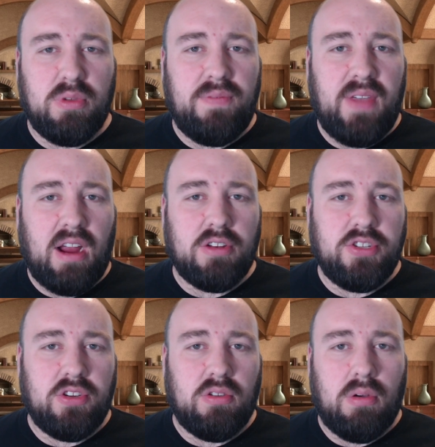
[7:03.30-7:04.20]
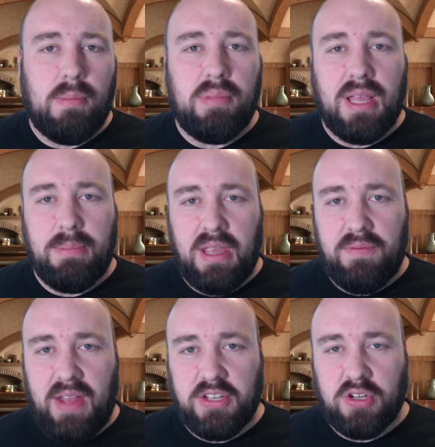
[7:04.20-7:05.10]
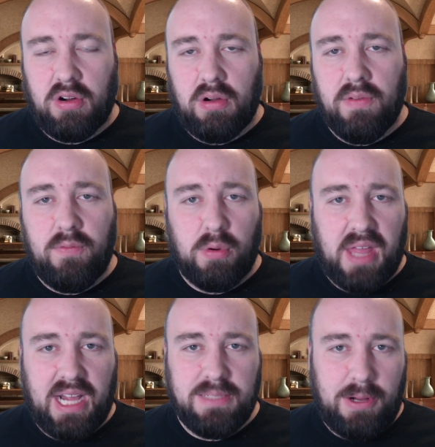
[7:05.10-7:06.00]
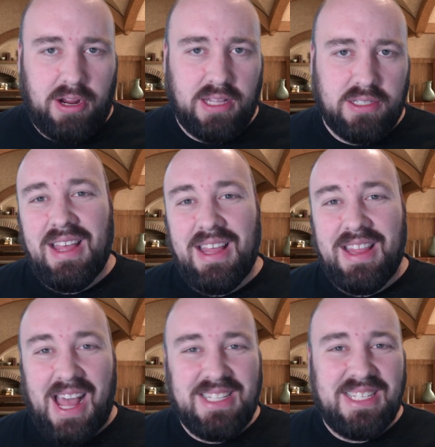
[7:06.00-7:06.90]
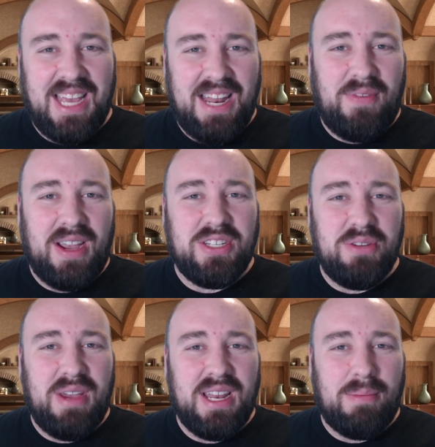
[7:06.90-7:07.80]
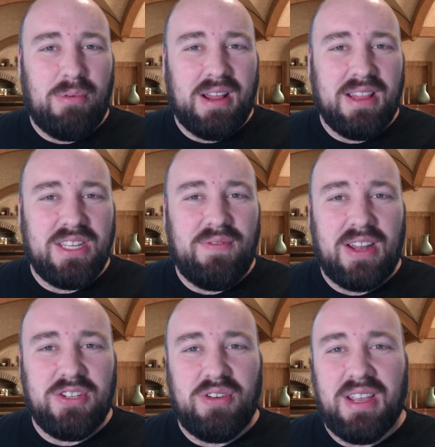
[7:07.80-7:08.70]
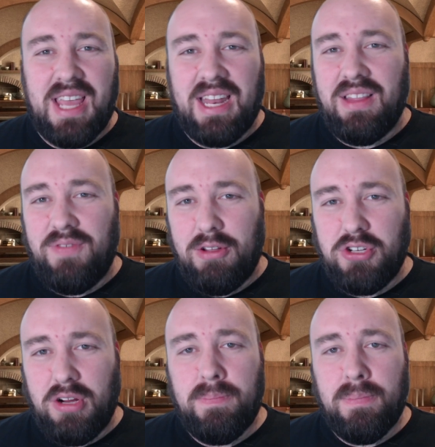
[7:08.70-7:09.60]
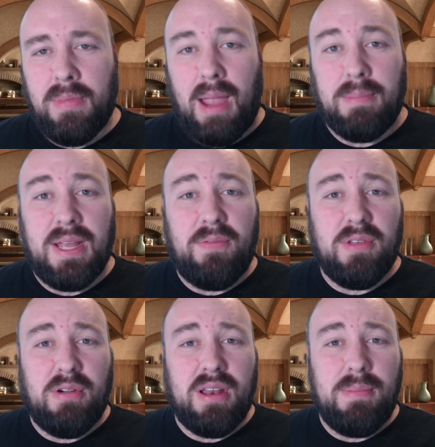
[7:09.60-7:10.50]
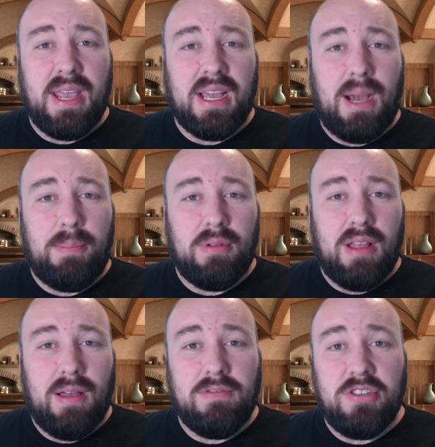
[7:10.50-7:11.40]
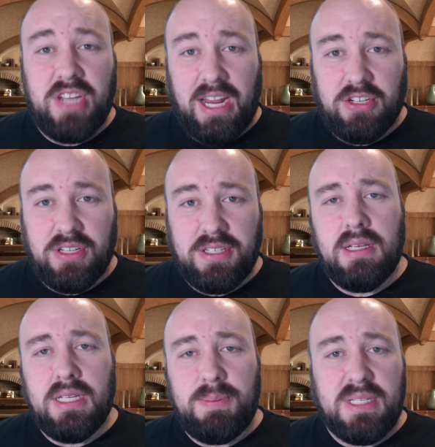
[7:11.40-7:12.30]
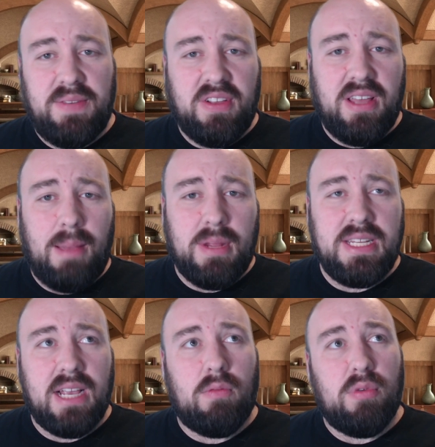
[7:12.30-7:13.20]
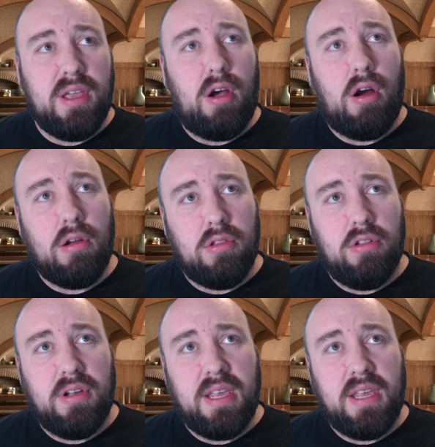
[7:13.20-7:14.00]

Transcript: fair to blame the adventure for that experience. That said, if I do end up running this adventure again in the future, I'm definitely going to make a couple of changes. Specifically, I'm going to take a really hard look